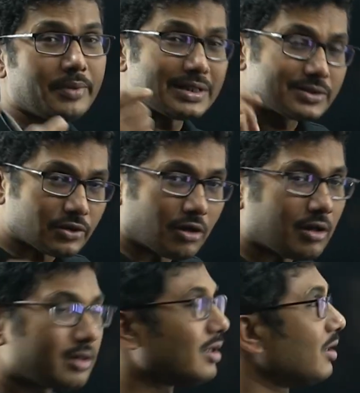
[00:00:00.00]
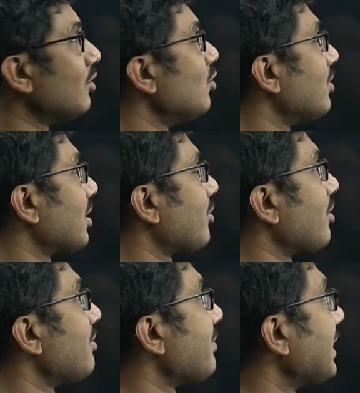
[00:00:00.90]
Let's solve the homework
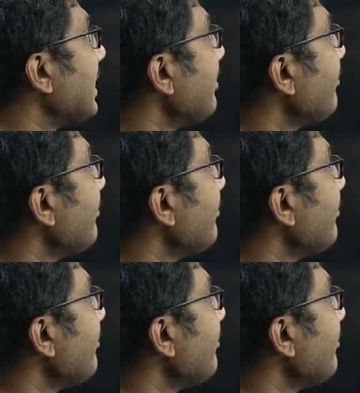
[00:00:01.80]
problem I gave